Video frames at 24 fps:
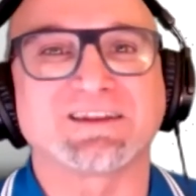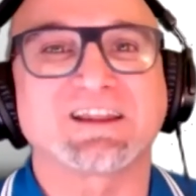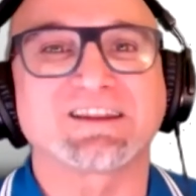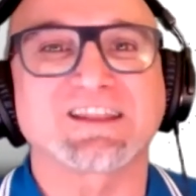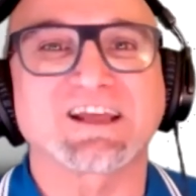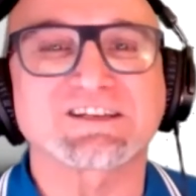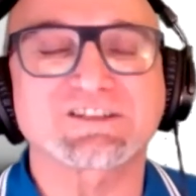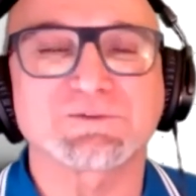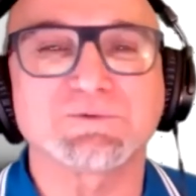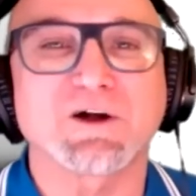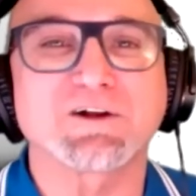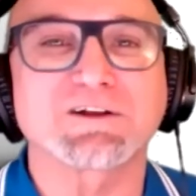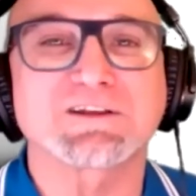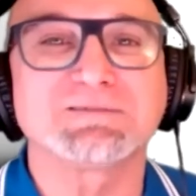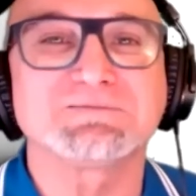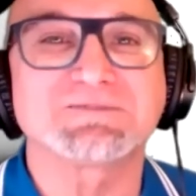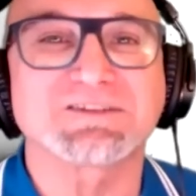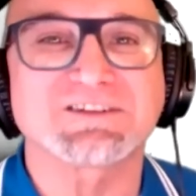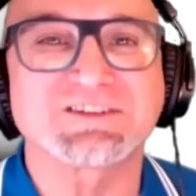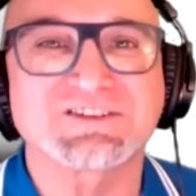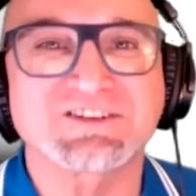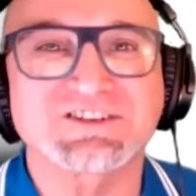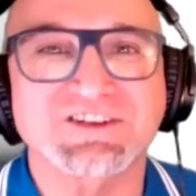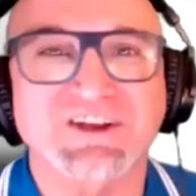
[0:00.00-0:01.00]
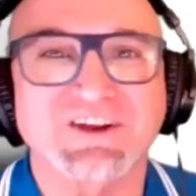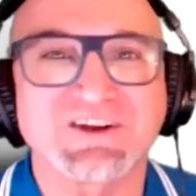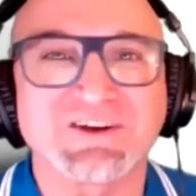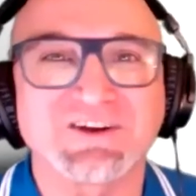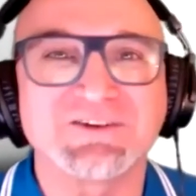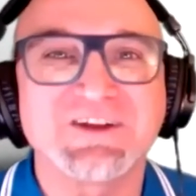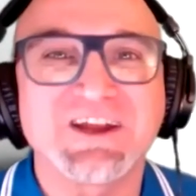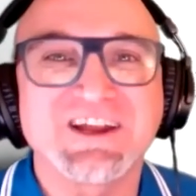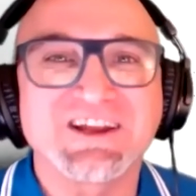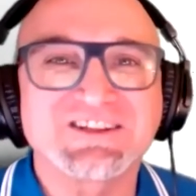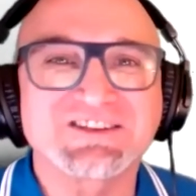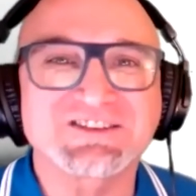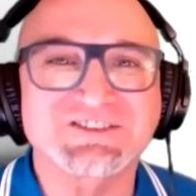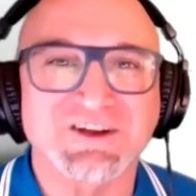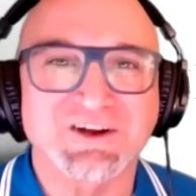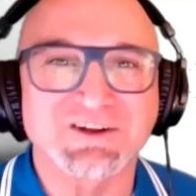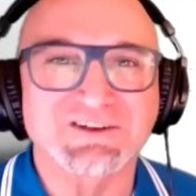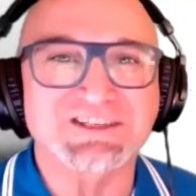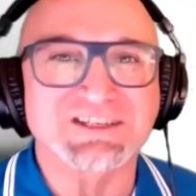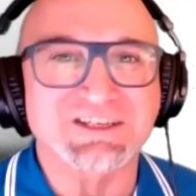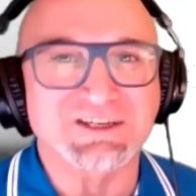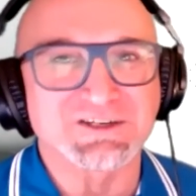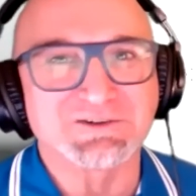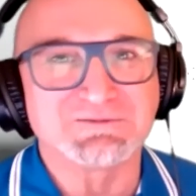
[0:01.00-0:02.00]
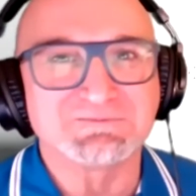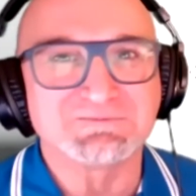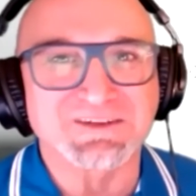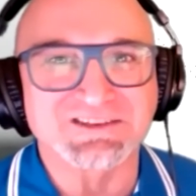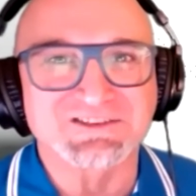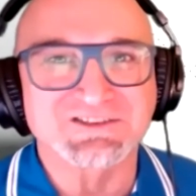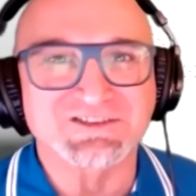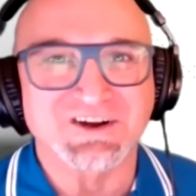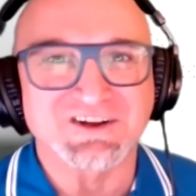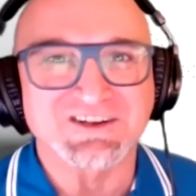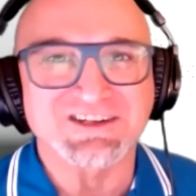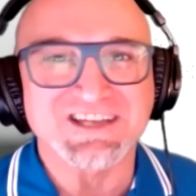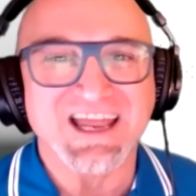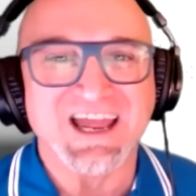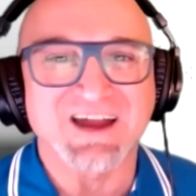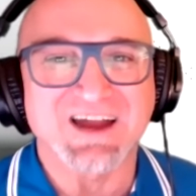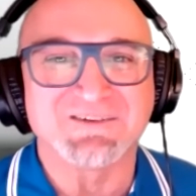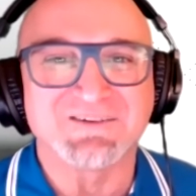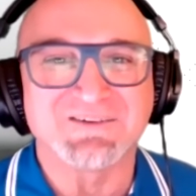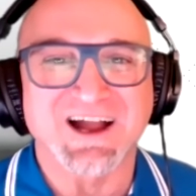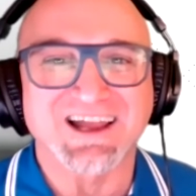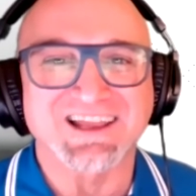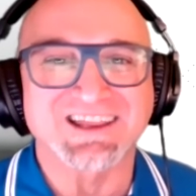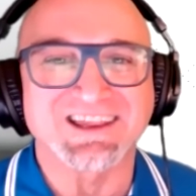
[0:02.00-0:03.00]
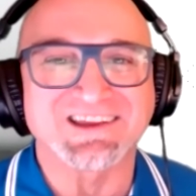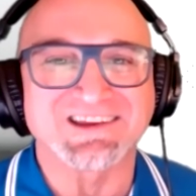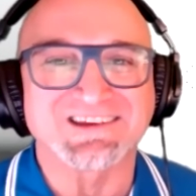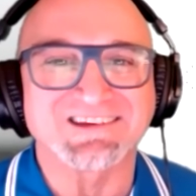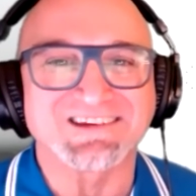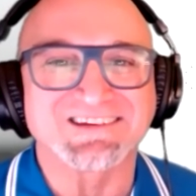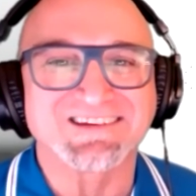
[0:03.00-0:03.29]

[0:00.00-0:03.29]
I'd like to welcome to the show John Gillman. John, how are you?